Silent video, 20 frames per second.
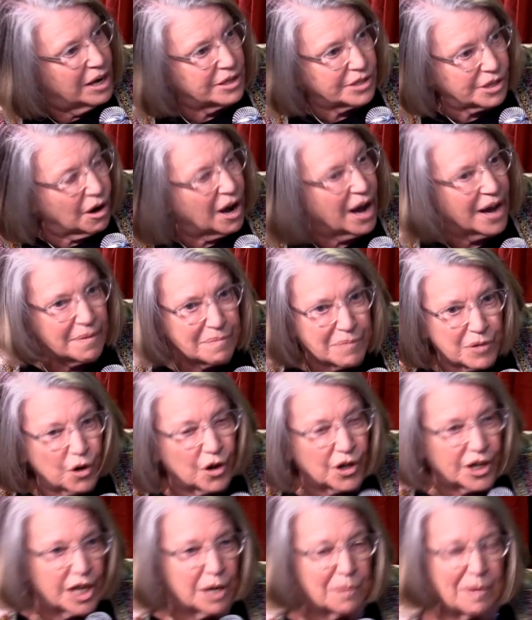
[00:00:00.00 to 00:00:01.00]
So I'm
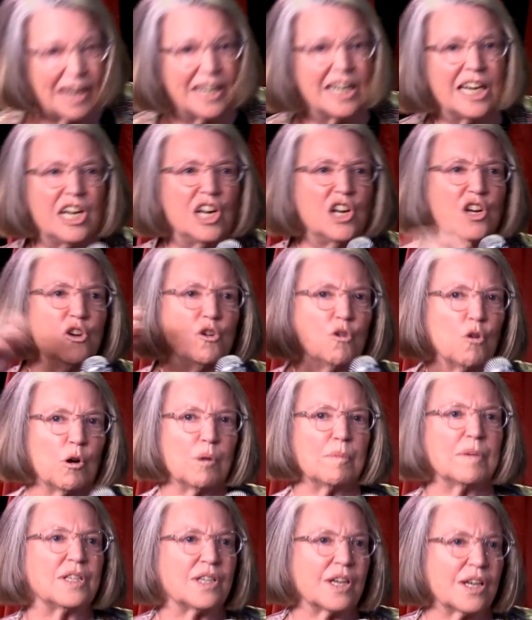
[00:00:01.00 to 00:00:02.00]
talking about an
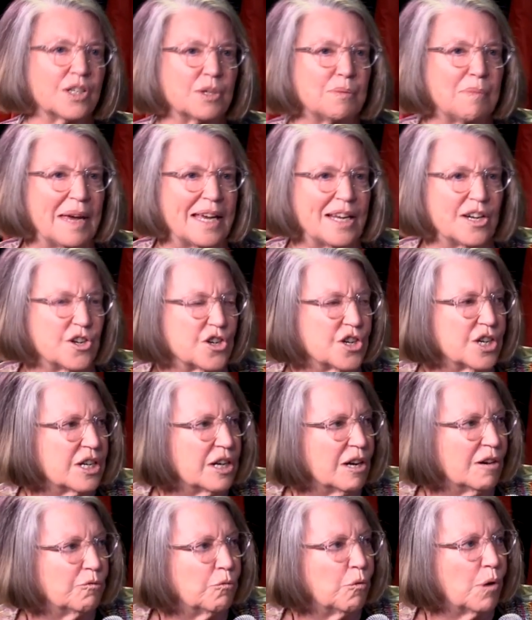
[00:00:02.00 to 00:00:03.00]
enormous
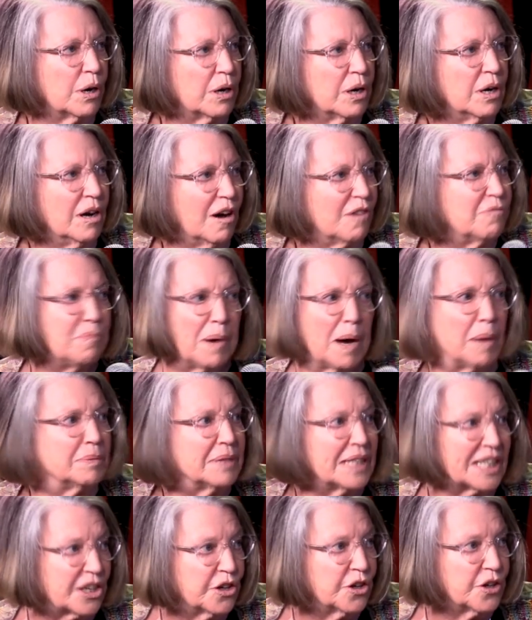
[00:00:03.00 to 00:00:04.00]
expansion of what, of
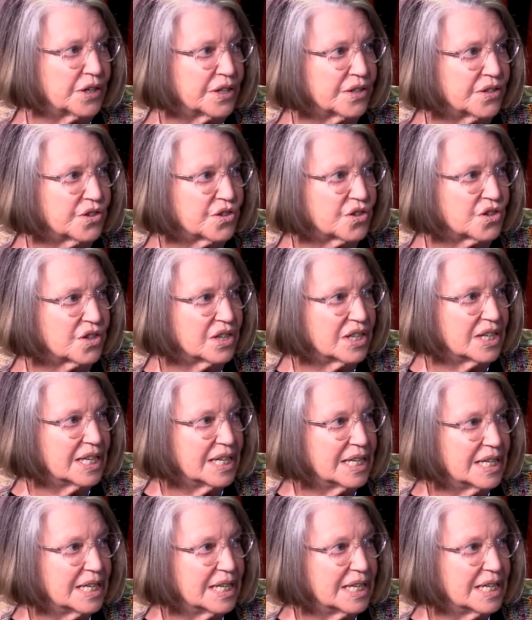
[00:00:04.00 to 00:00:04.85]
public goods,